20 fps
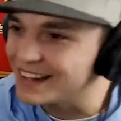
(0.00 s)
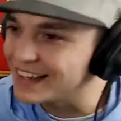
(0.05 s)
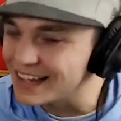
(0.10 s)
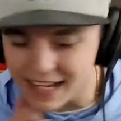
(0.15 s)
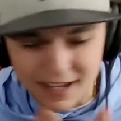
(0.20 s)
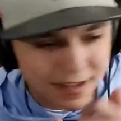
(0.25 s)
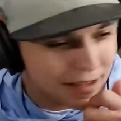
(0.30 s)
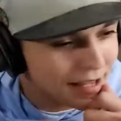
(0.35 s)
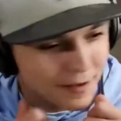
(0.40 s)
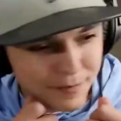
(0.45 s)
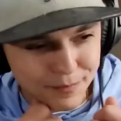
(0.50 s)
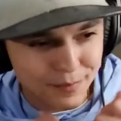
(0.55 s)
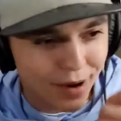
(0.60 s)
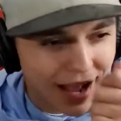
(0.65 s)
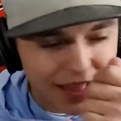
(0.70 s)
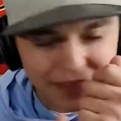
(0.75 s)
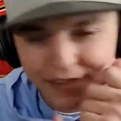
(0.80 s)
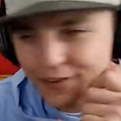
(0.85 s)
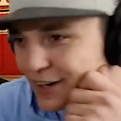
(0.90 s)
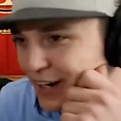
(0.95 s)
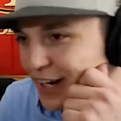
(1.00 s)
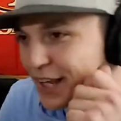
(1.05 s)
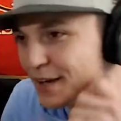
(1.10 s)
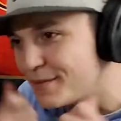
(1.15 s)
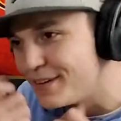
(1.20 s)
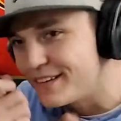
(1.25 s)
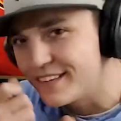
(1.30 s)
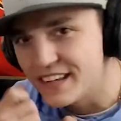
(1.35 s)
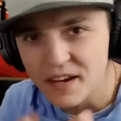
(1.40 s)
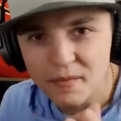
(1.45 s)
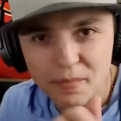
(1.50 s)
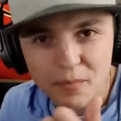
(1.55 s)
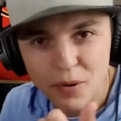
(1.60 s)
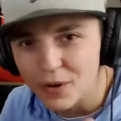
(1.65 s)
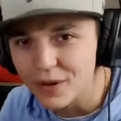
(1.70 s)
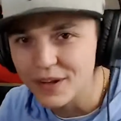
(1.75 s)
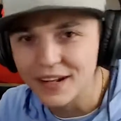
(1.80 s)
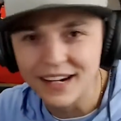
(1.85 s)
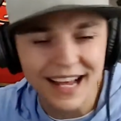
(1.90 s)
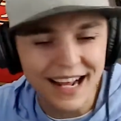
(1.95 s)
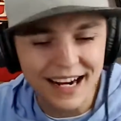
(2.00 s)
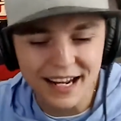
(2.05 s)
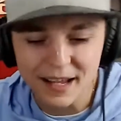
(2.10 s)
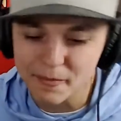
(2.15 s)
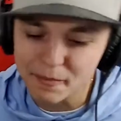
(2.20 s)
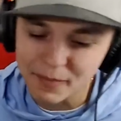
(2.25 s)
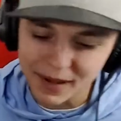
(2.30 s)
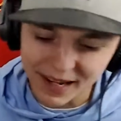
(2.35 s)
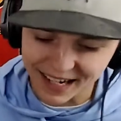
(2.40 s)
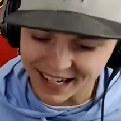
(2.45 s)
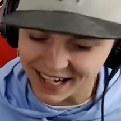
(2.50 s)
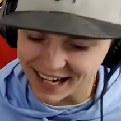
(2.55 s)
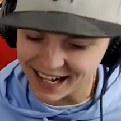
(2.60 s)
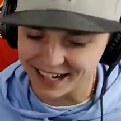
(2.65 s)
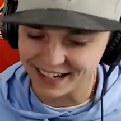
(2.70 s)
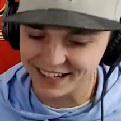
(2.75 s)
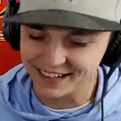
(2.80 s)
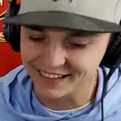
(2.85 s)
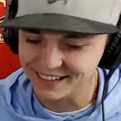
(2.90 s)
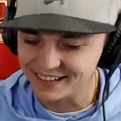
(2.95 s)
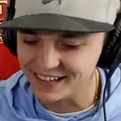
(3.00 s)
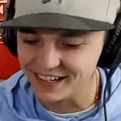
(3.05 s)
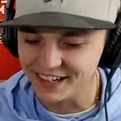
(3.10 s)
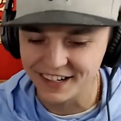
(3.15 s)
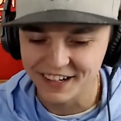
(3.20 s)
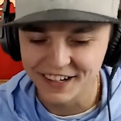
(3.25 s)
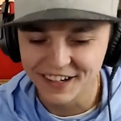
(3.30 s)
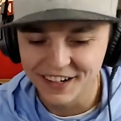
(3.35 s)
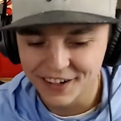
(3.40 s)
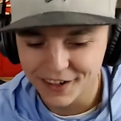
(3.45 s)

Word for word: Like he it's bothering him. You see him pulling at it and picking at it and shit.